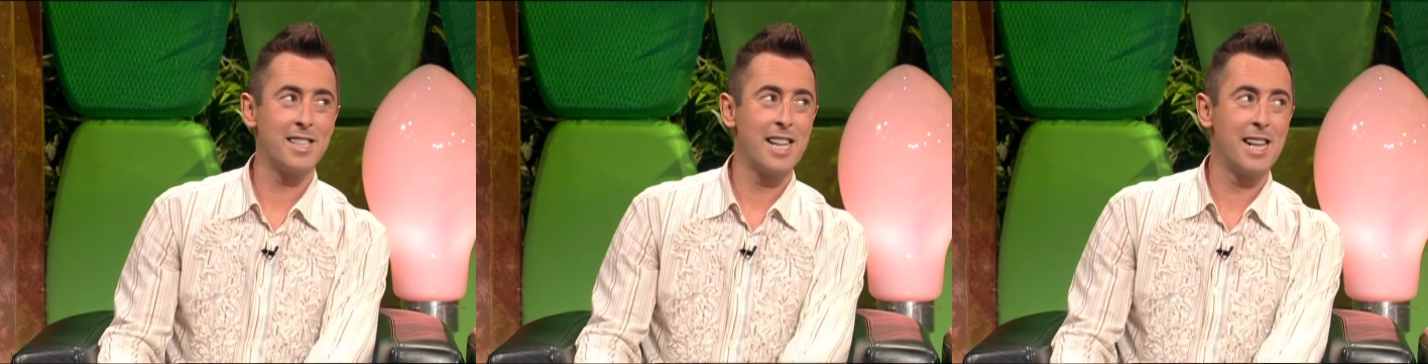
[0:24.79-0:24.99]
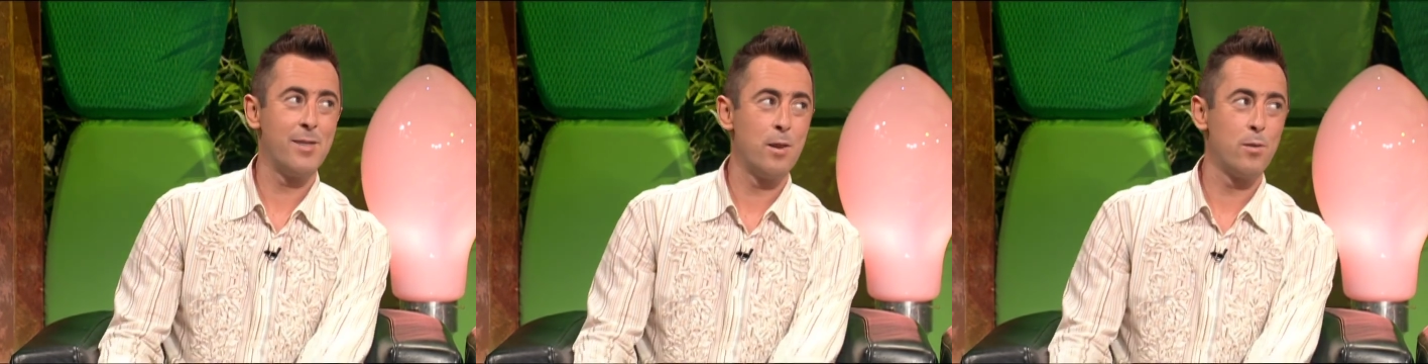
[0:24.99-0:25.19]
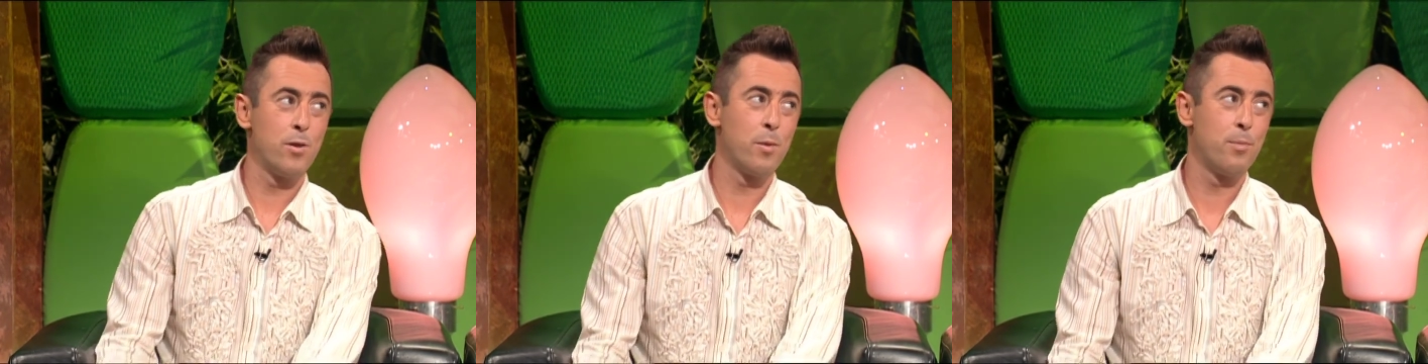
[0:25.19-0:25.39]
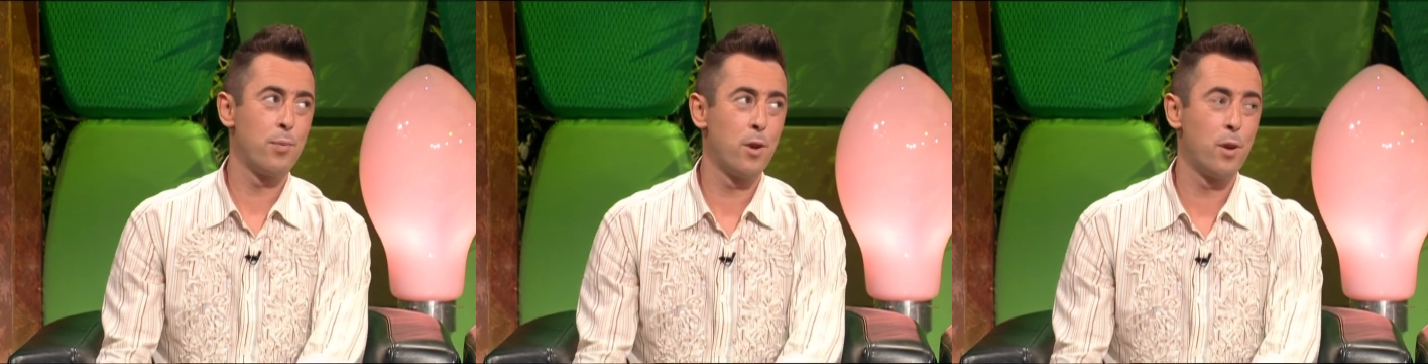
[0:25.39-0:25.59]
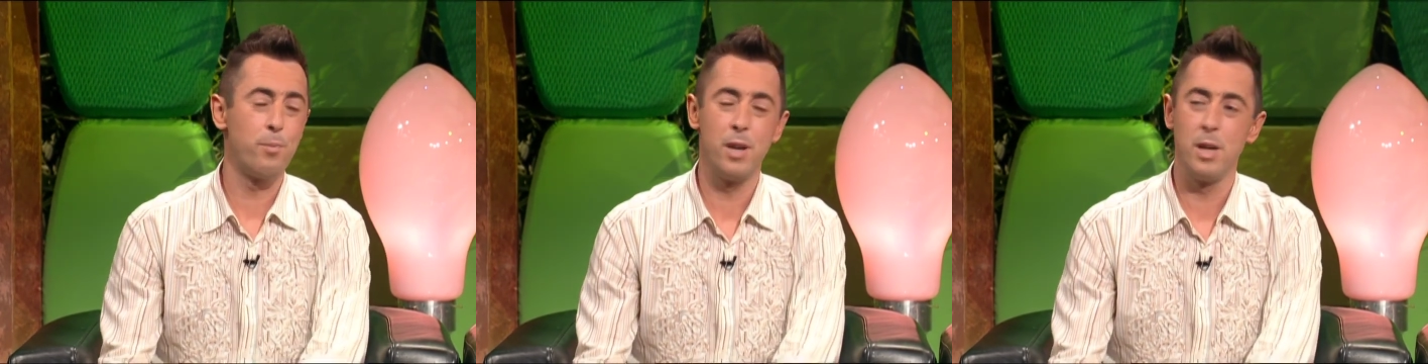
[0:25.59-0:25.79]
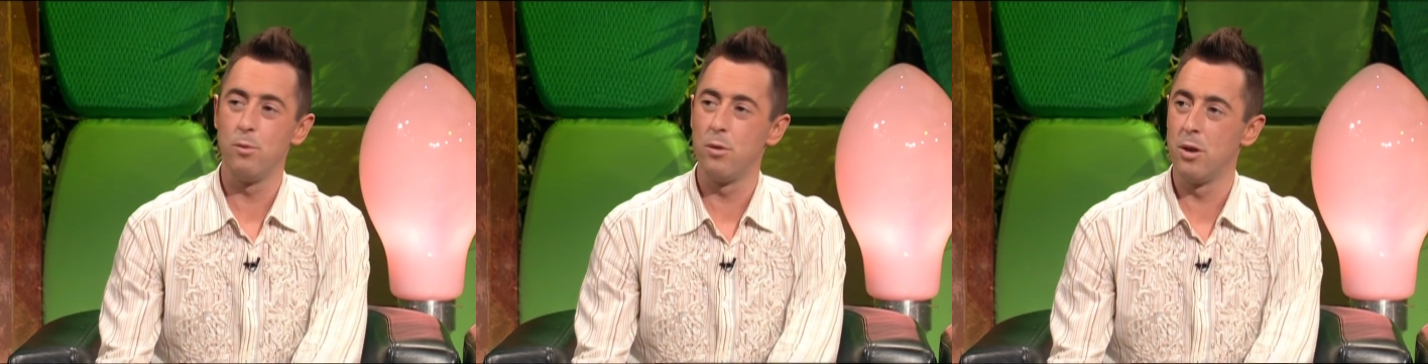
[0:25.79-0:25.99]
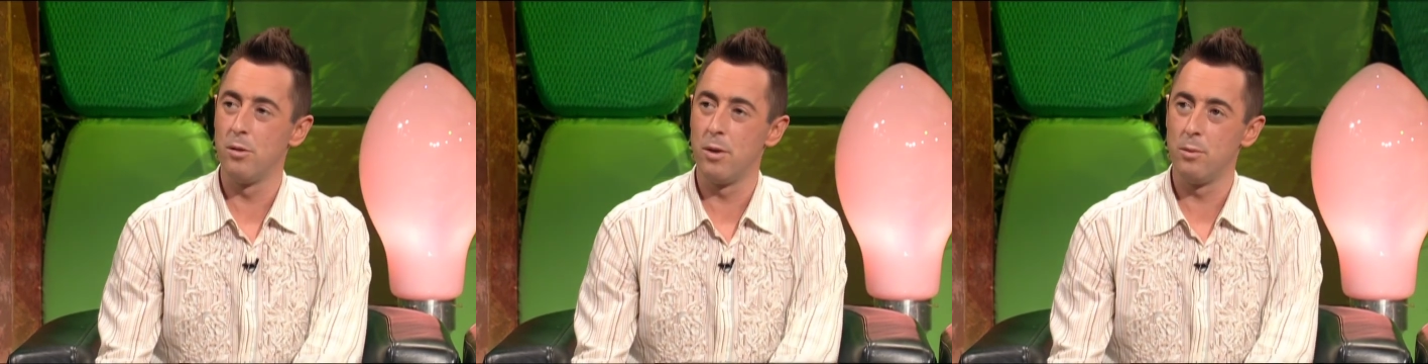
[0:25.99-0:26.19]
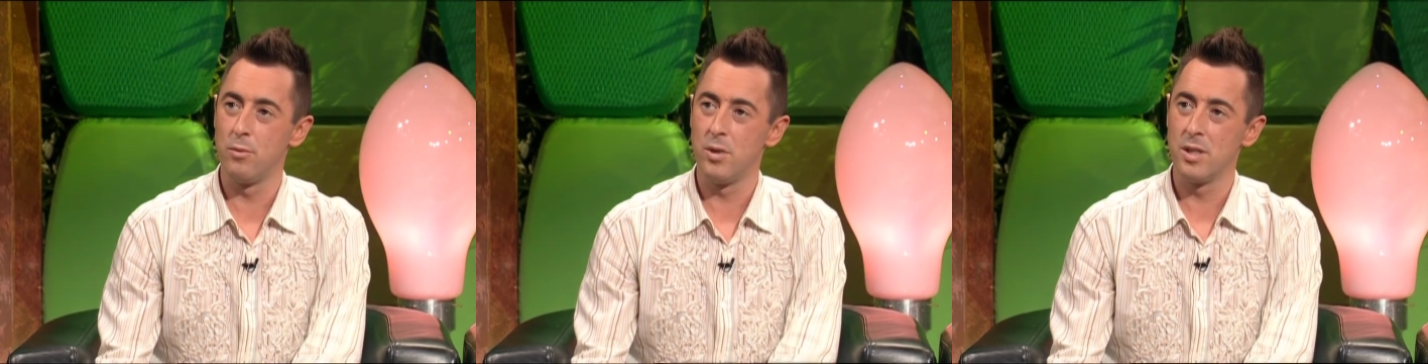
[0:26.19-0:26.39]
time I properly wore
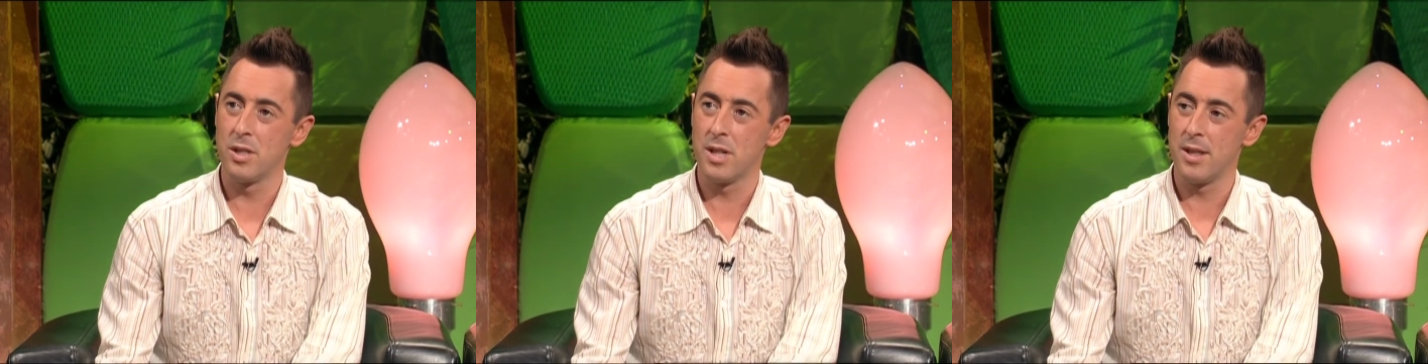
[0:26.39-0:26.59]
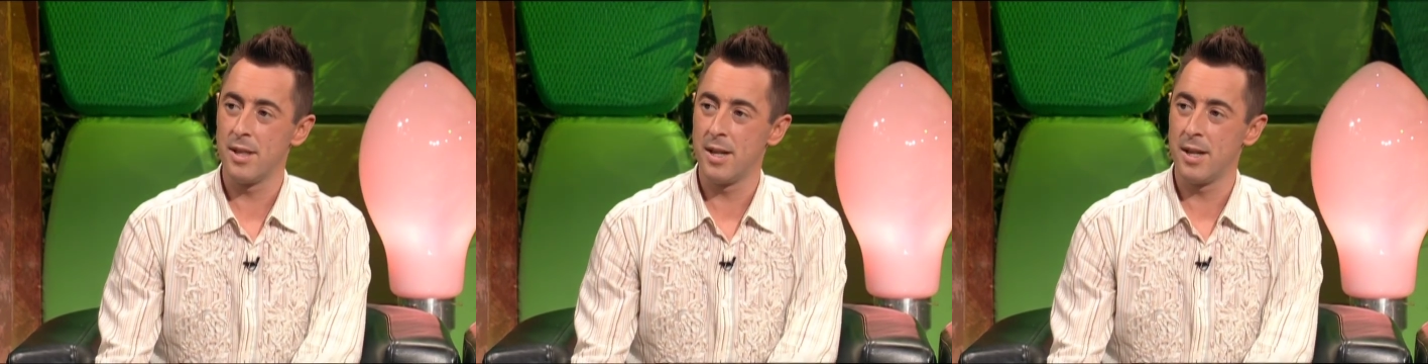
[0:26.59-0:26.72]
one was at